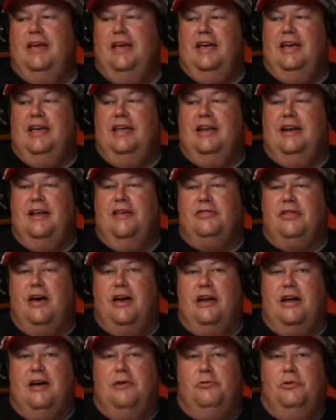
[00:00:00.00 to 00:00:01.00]
And I thought
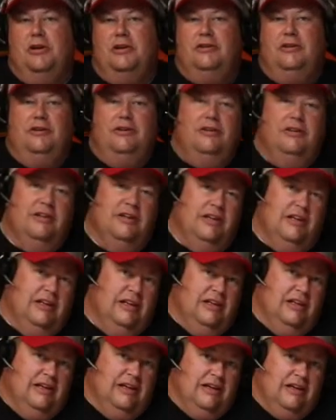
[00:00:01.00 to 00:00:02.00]
I would
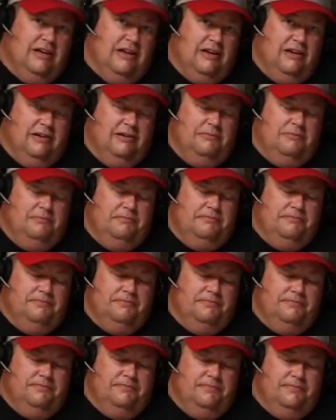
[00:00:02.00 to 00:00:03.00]
uh,
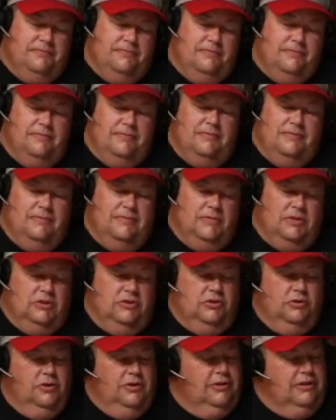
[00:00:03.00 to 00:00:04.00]

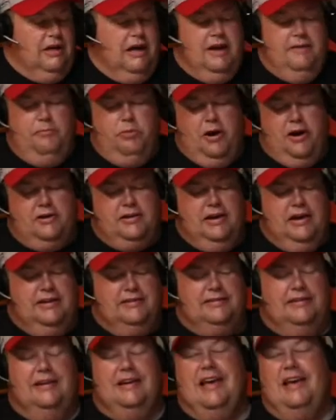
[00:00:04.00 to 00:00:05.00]
do a live broadcast
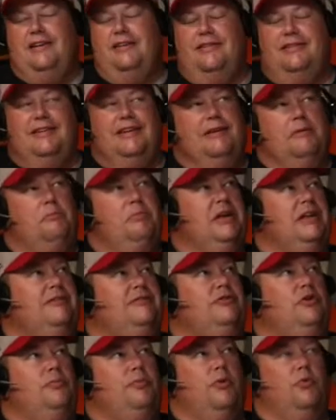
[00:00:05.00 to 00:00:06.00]
today because it had been
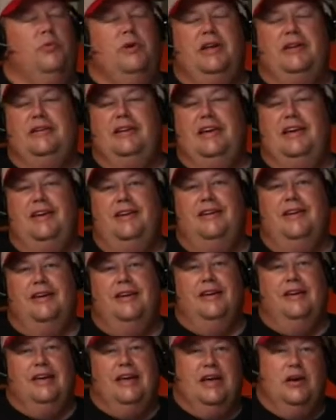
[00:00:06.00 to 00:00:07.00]
super windy,
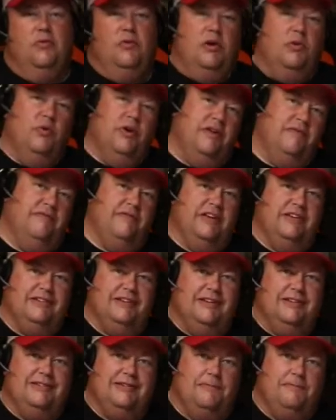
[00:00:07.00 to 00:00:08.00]
and we went and
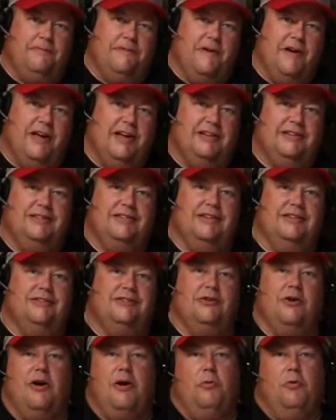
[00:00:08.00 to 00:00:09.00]
visited some friends, and
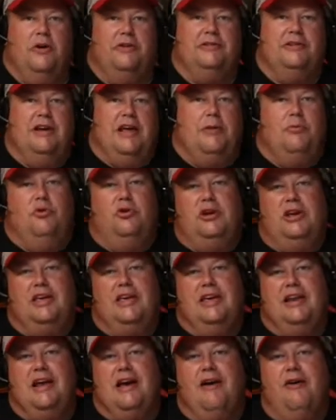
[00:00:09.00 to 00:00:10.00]
so I wasn't able to
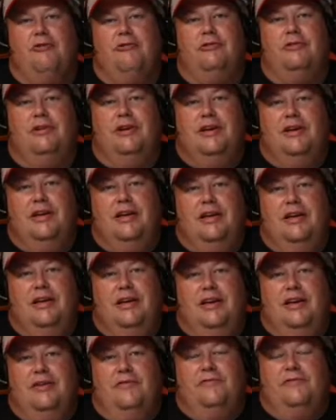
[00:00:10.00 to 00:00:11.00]
get out
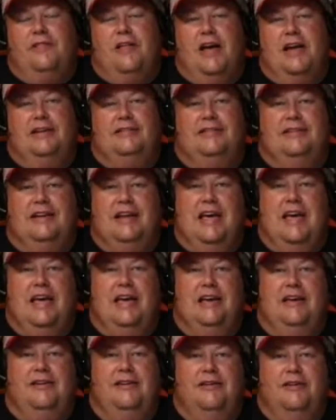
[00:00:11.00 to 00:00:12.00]
and fly
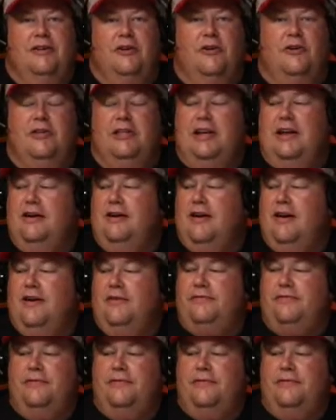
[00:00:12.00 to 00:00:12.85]
today early enough.